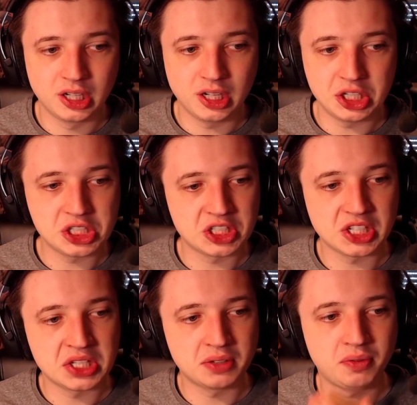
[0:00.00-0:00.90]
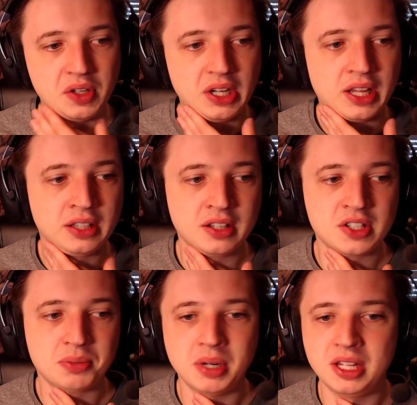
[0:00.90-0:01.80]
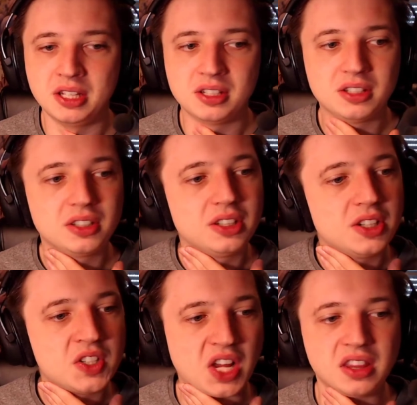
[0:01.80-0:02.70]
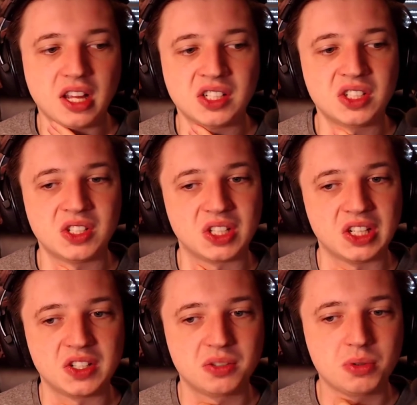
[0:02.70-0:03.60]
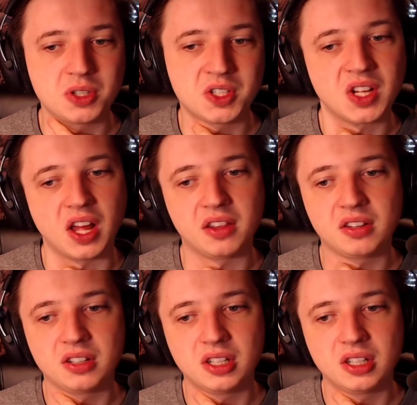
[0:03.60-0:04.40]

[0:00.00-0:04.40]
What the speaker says: It just doesn't feel like there's many Sundays these days, which is sad.